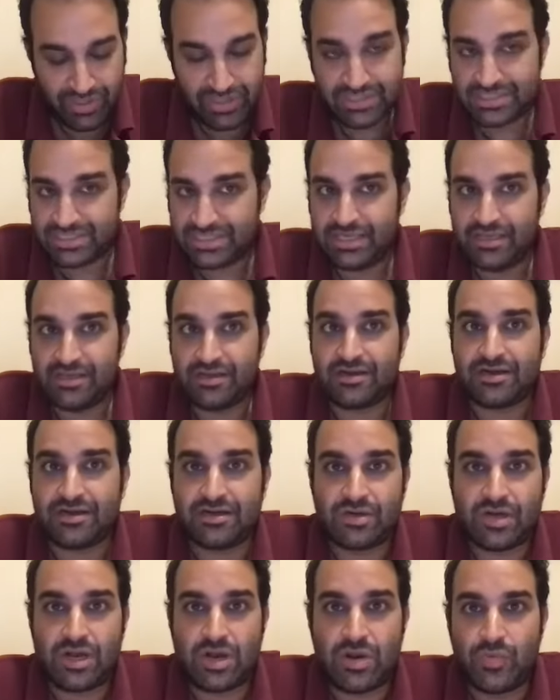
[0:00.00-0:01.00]
seeing
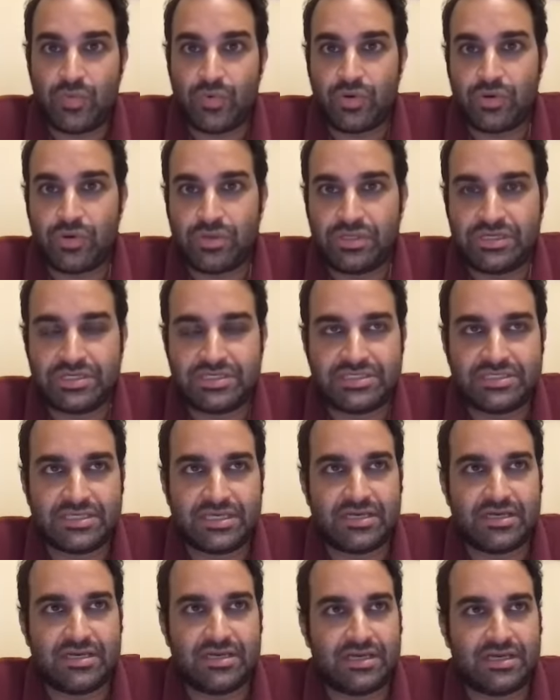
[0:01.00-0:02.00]
our role
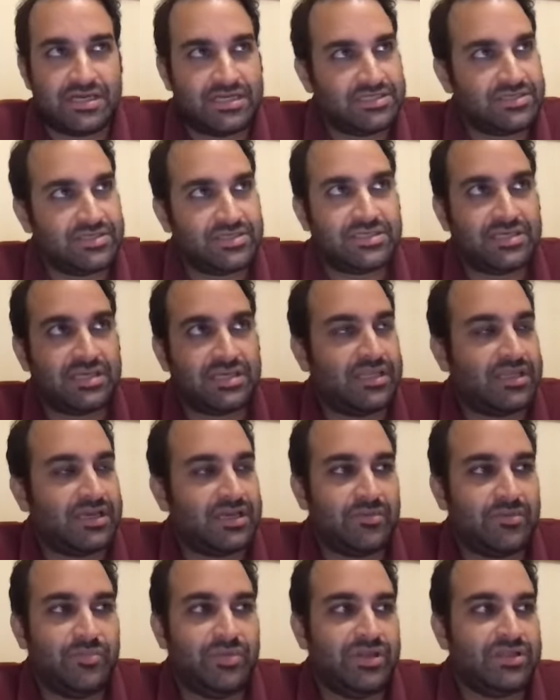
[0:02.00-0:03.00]
as you said,
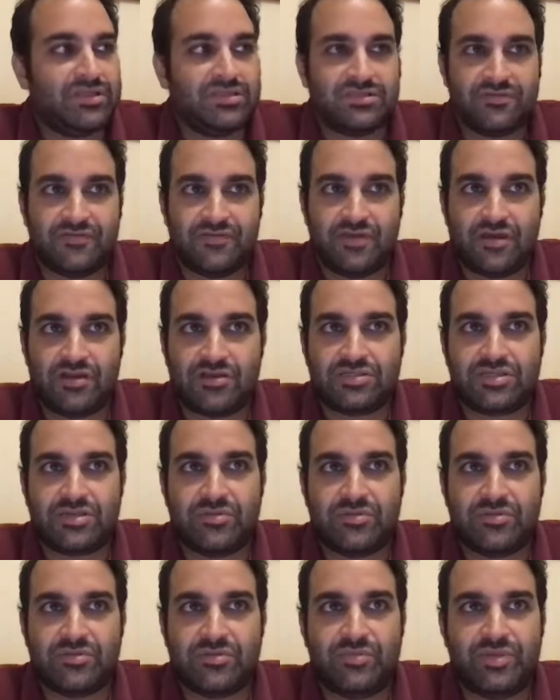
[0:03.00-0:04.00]
like billions of dollars
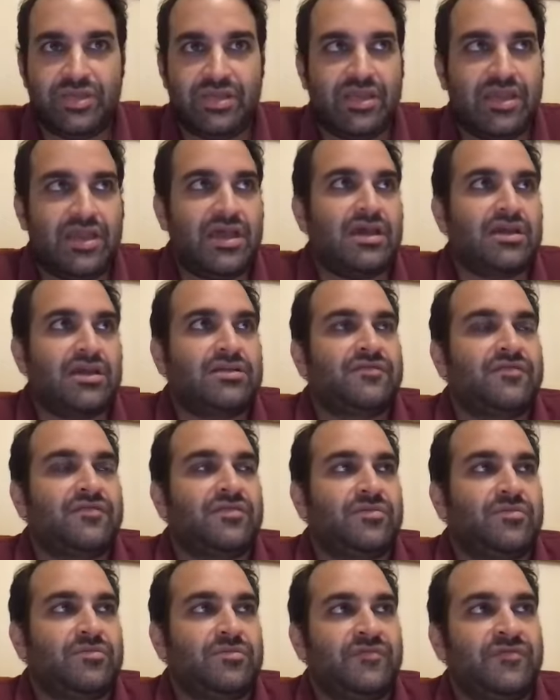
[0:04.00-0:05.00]
are being hacked
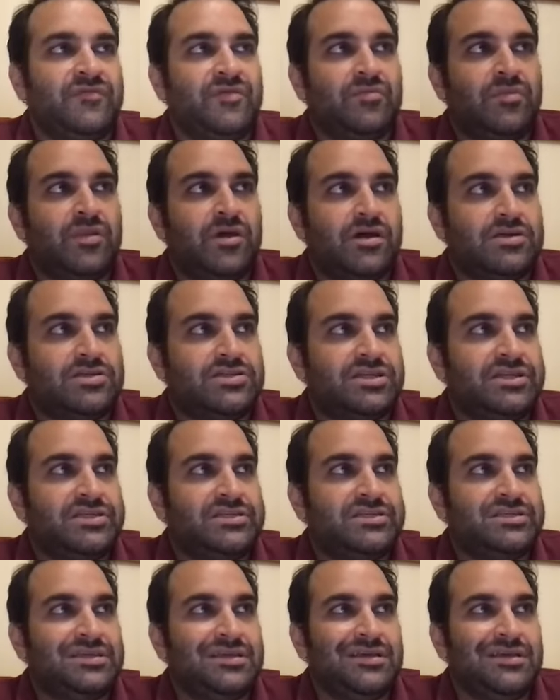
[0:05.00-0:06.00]
from
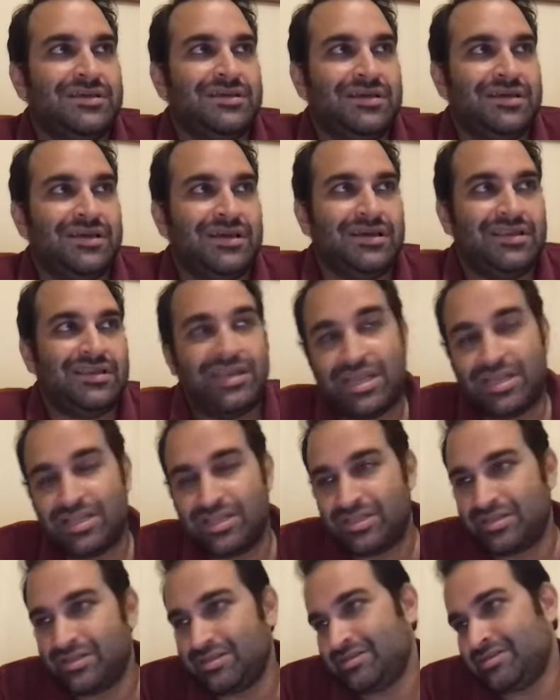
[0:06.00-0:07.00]
blockchains,
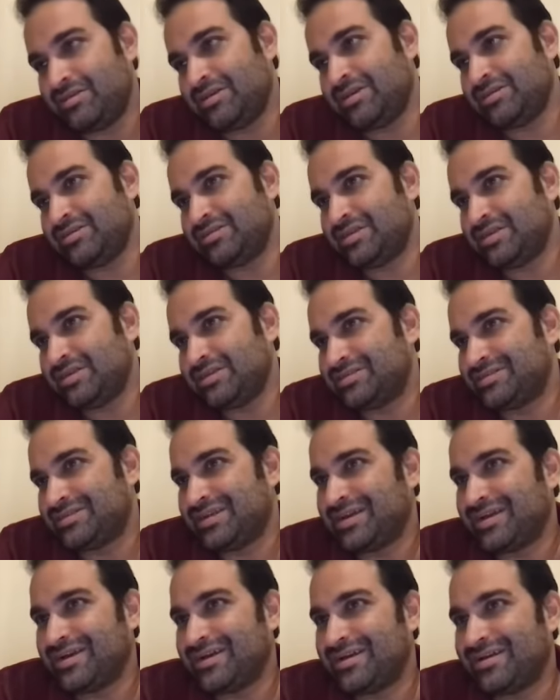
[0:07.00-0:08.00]
and
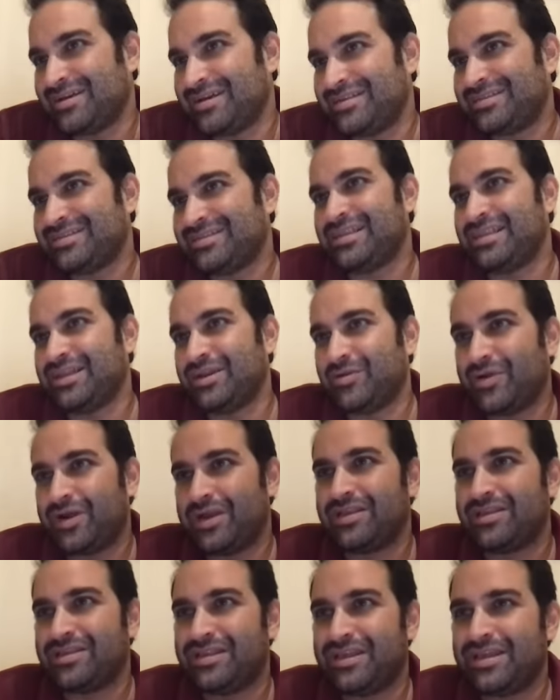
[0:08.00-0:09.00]
it's clear, right?
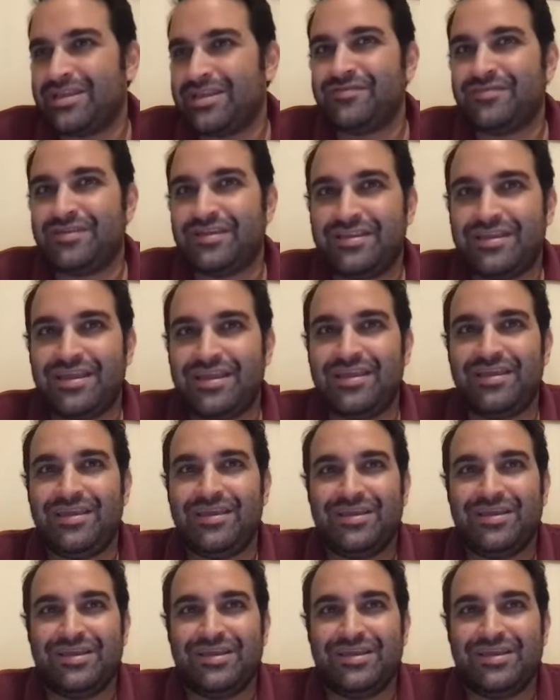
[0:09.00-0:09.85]
At the end of the day,